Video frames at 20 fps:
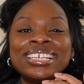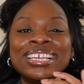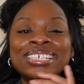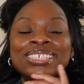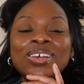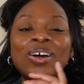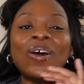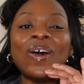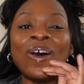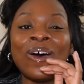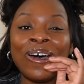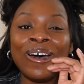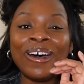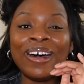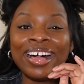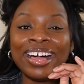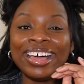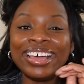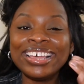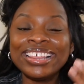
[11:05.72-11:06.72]
this
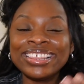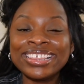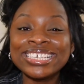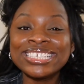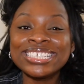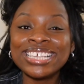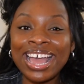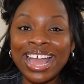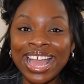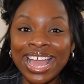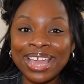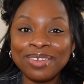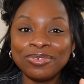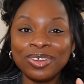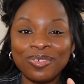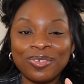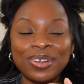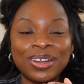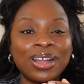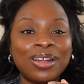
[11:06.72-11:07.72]
all the time
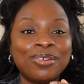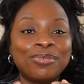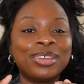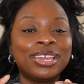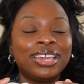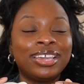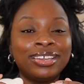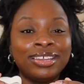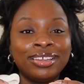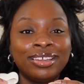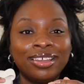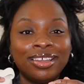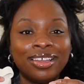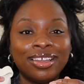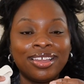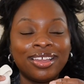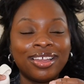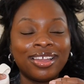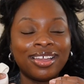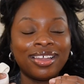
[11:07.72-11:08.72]
where we're going.
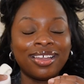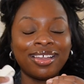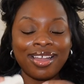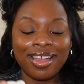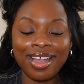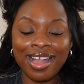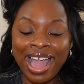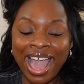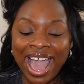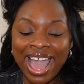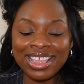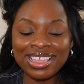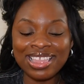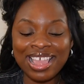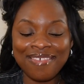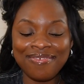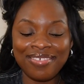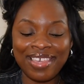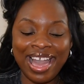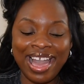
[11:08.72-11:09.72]
I
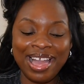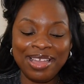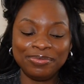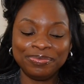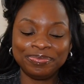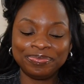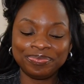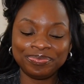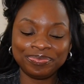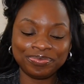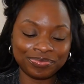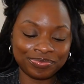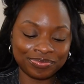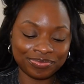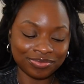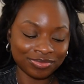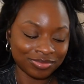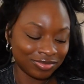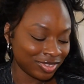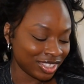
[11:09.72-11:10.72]
love that.
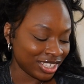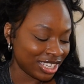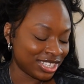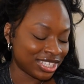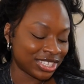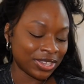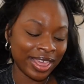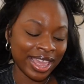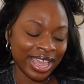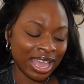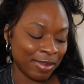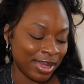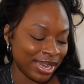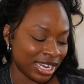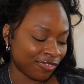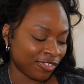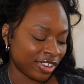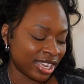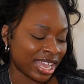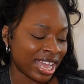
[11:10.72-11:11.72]
So they come in
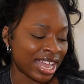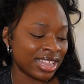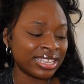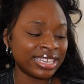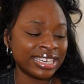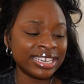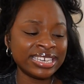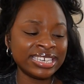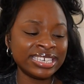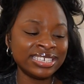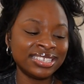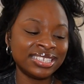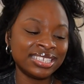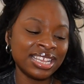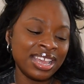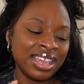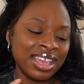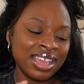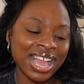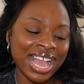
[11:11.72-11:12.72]
different colors.
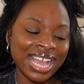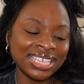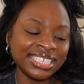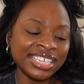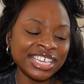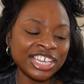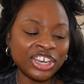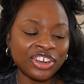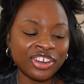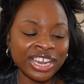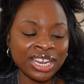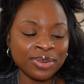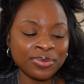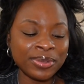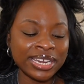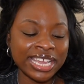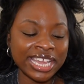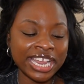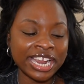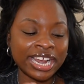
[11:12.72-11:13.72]
I see a green
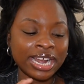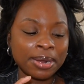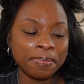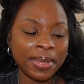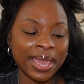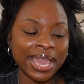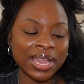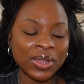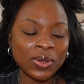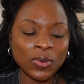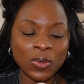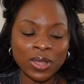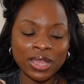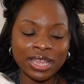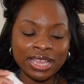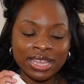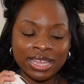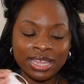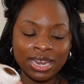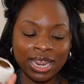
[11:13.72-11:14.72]
one here, a pink one,
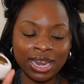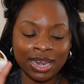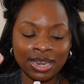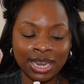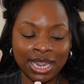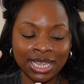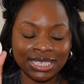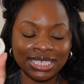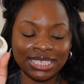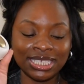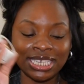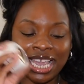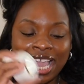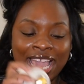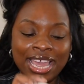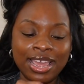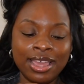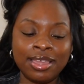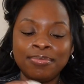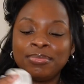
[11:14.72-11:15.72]
and this
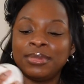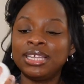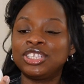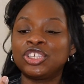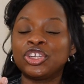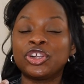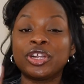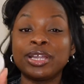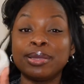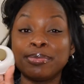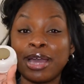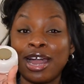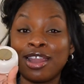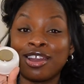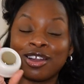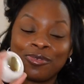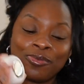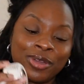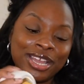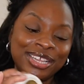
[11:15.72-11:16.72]
um, this cream
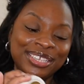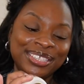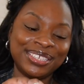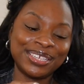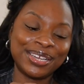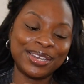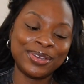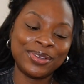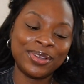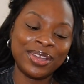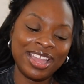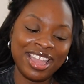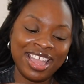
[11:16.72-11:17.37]
colored one. So,